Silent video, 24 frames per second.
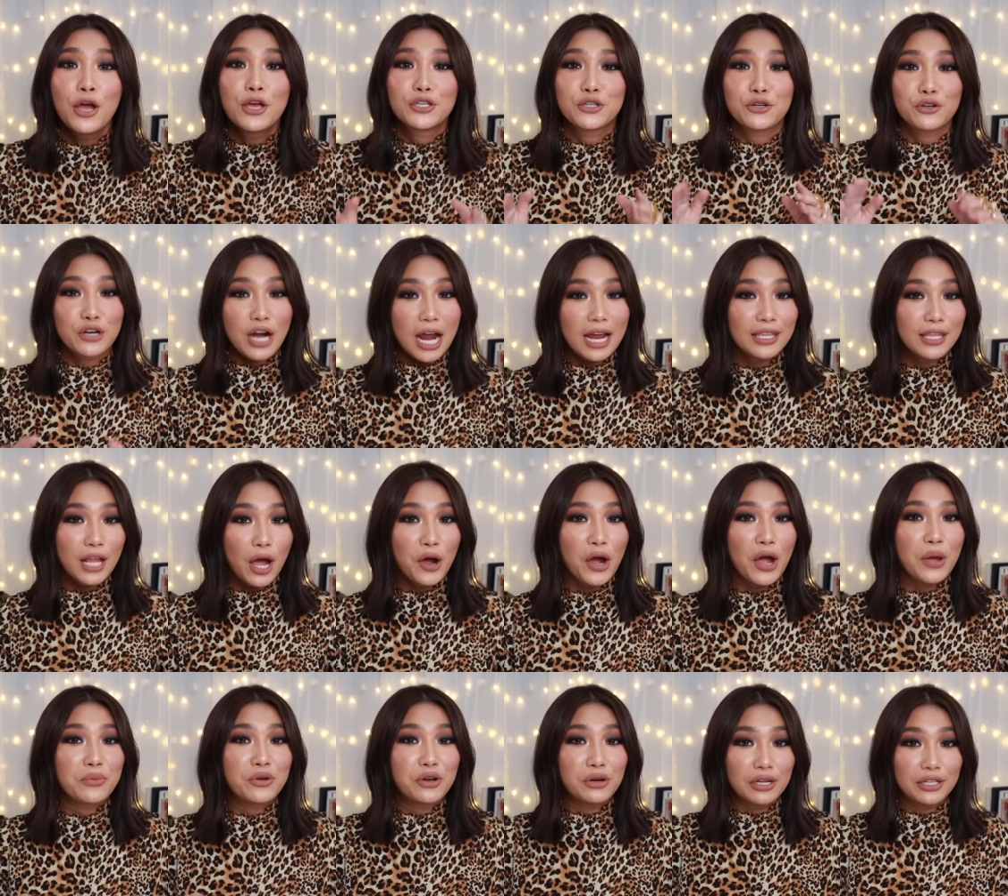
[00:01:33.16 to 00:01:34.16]
So right now,
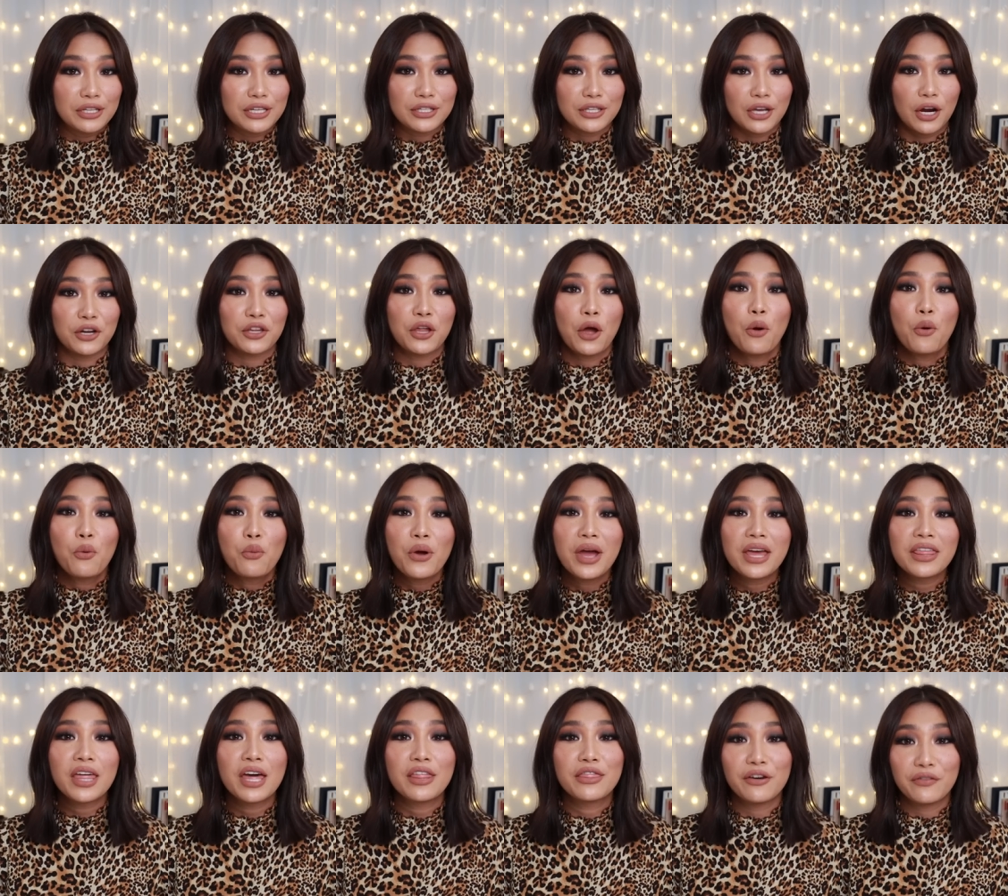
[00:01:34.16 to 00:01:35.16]
I'm going to start
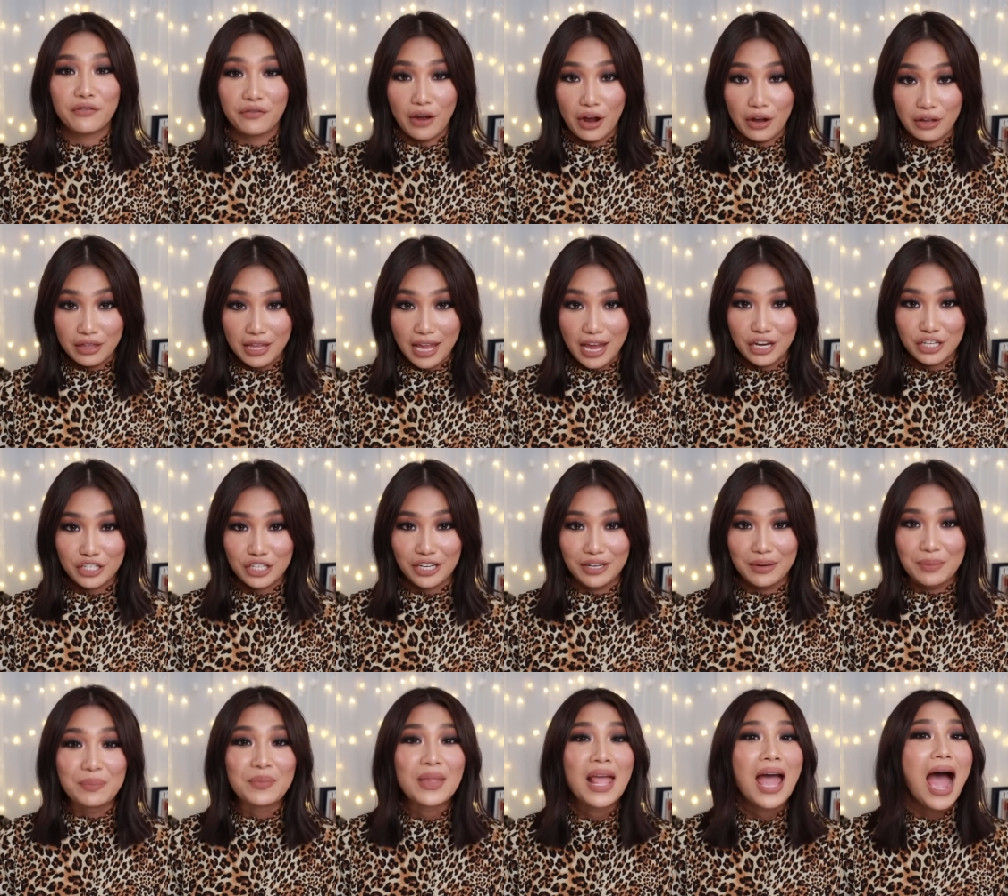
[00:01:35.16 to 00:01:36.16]
with the
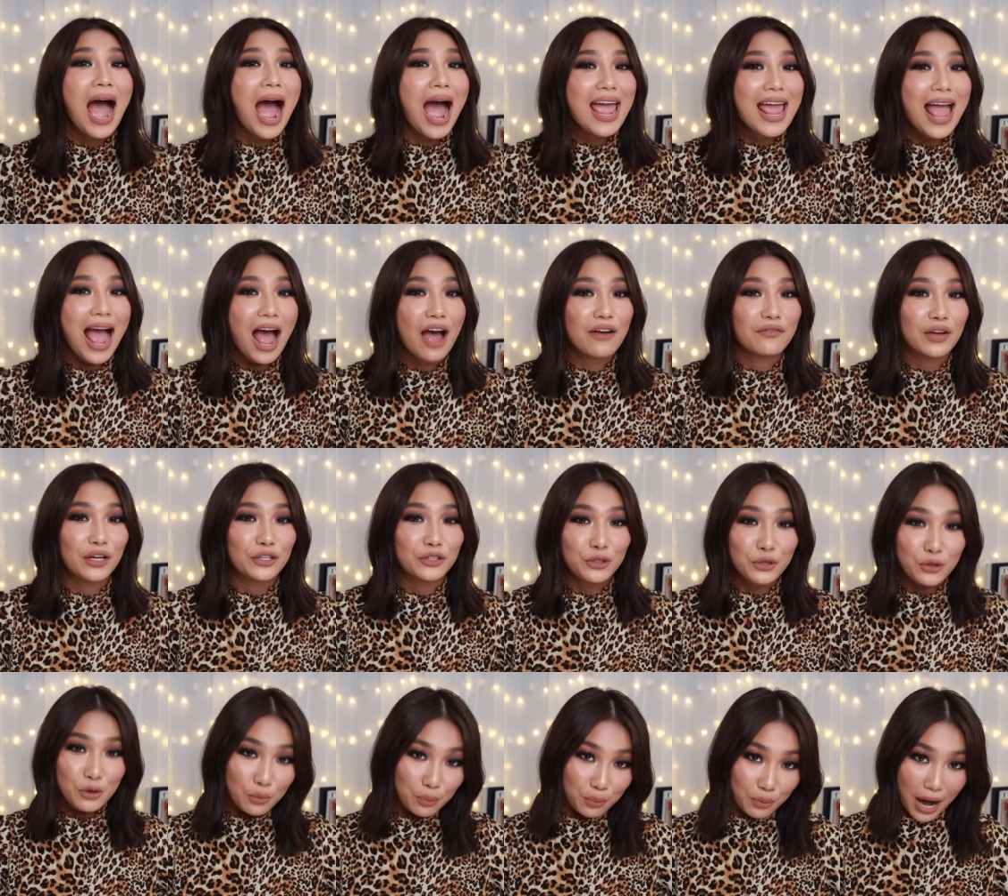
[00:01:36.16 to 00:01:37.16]
foundation. I have
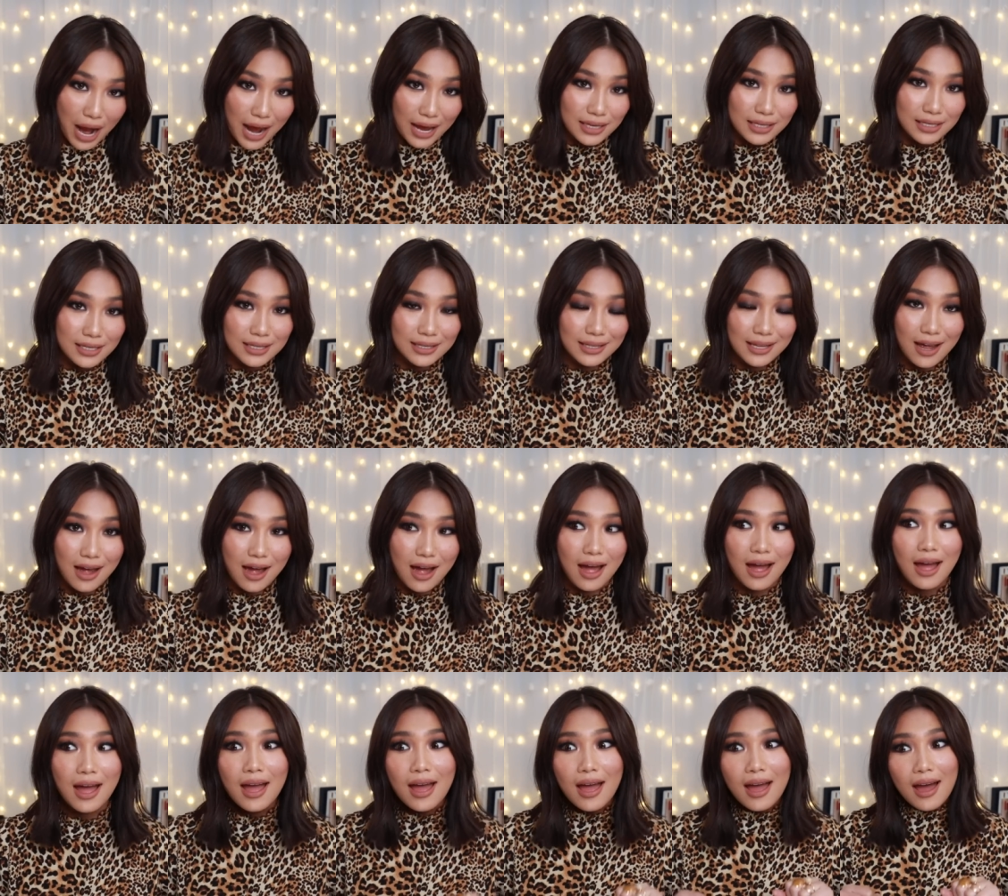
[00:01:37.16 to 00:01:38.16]
two brands
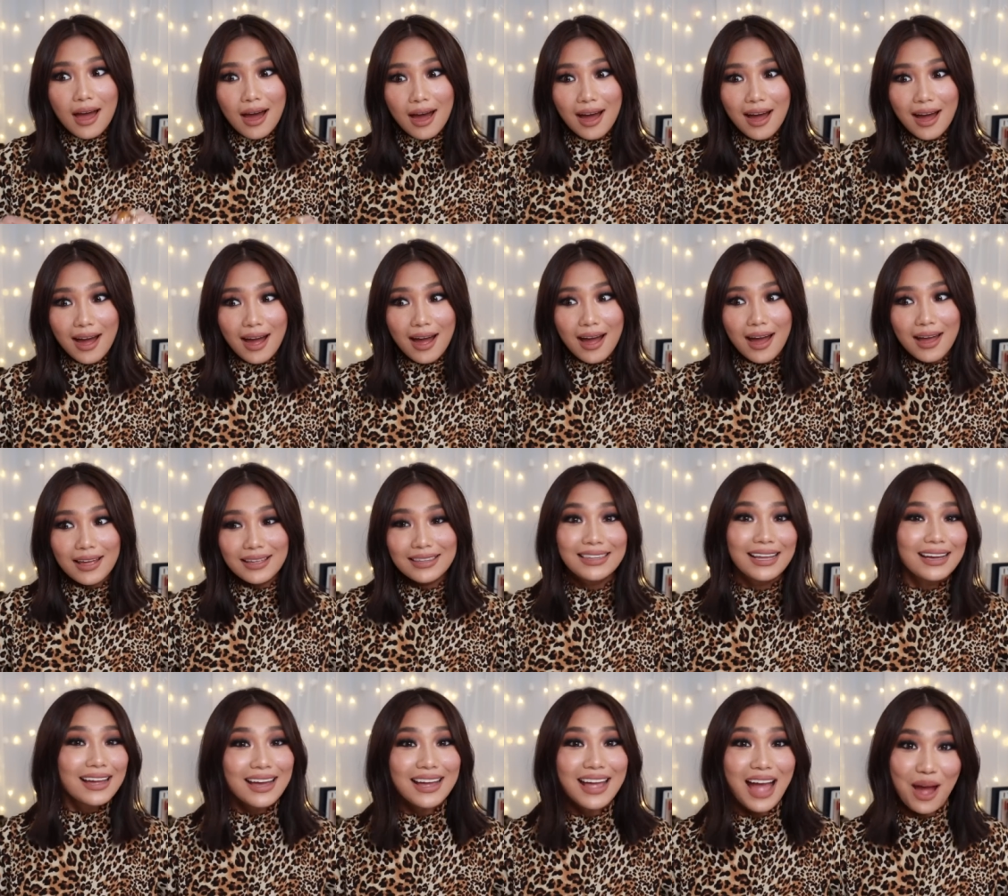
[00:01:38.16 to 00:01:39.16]
na
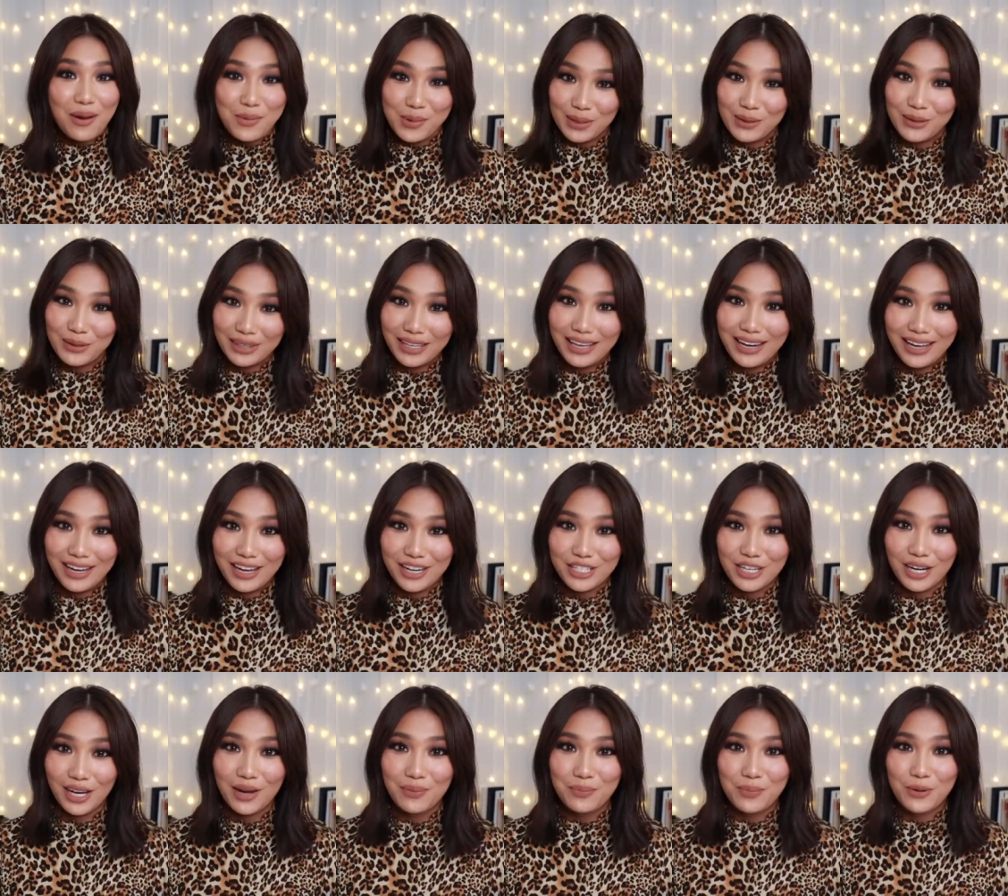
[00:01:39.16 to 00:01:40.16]
nagagamit ko talaga
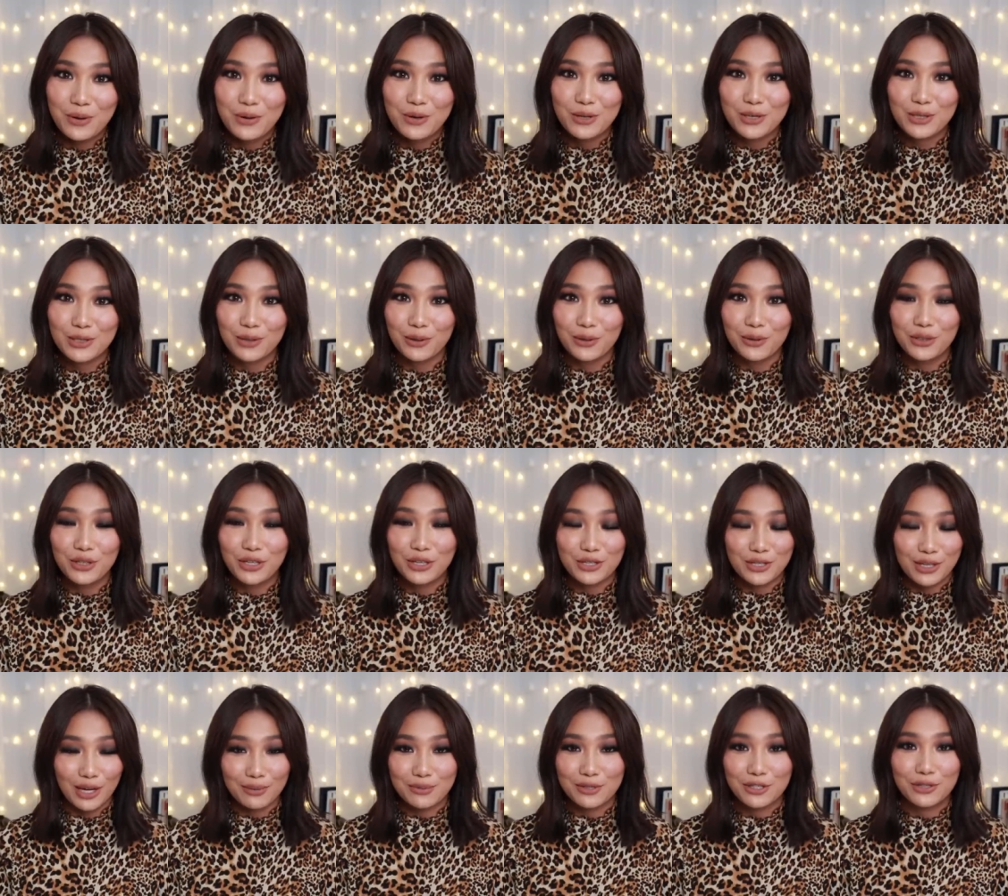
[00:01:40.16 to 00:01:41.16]
siya kapag gusto ko ng
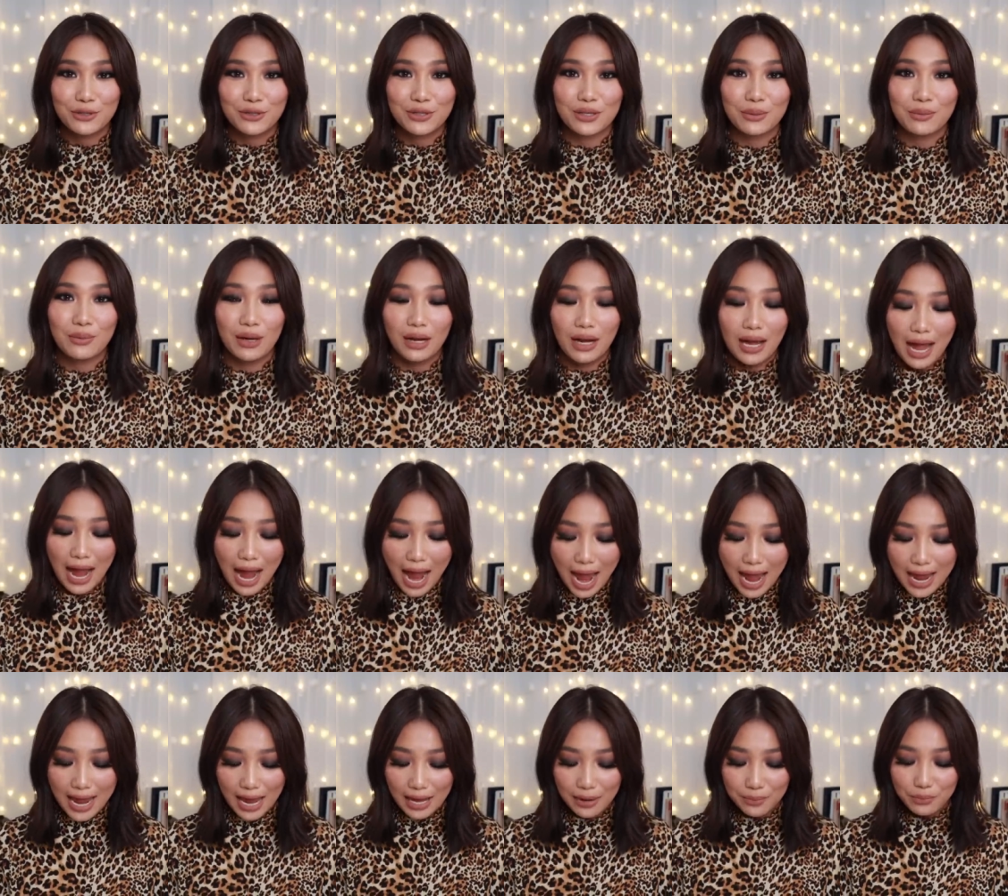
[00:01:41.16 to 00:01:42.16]
substitute sa mga
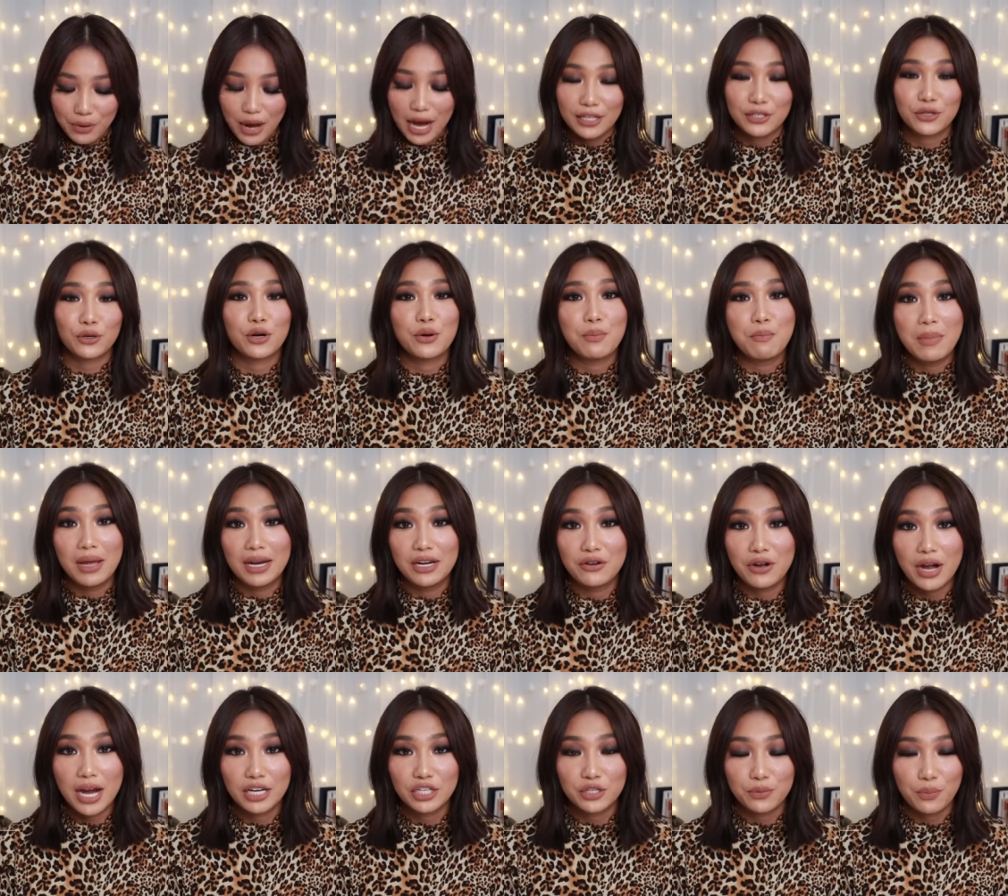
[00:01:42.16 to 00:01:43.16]
high-end brands or
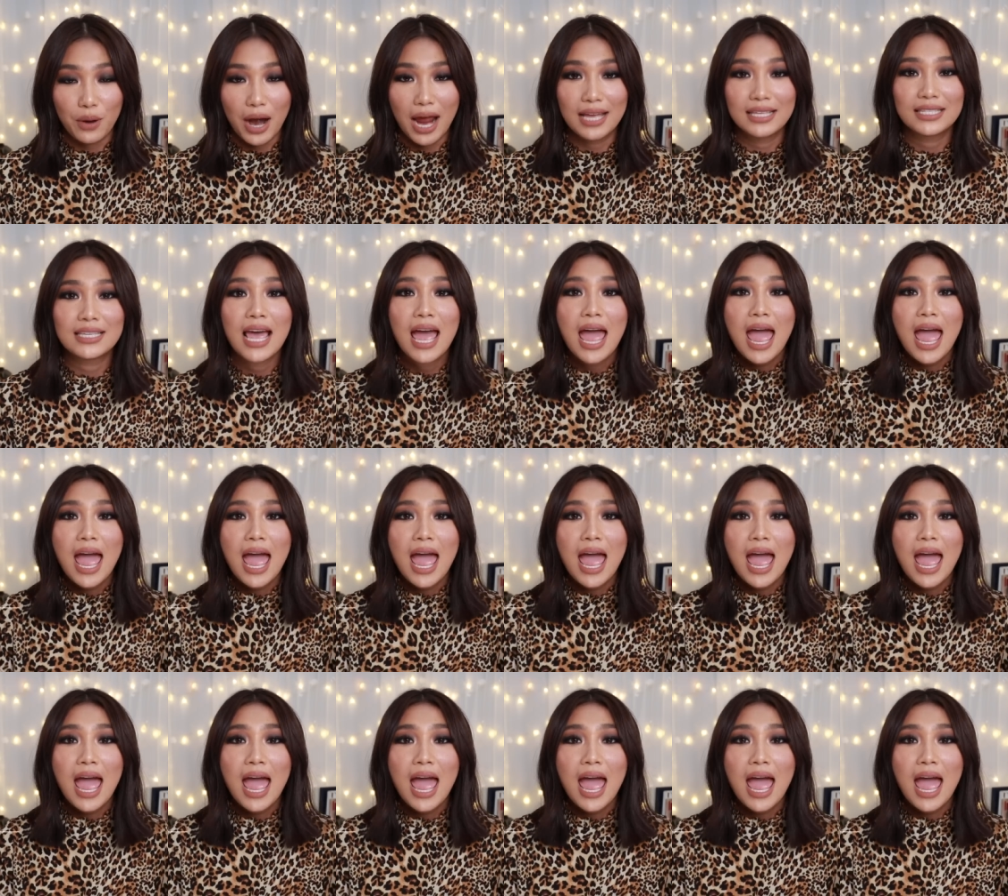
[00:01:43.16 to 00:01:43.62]
mid-range brands.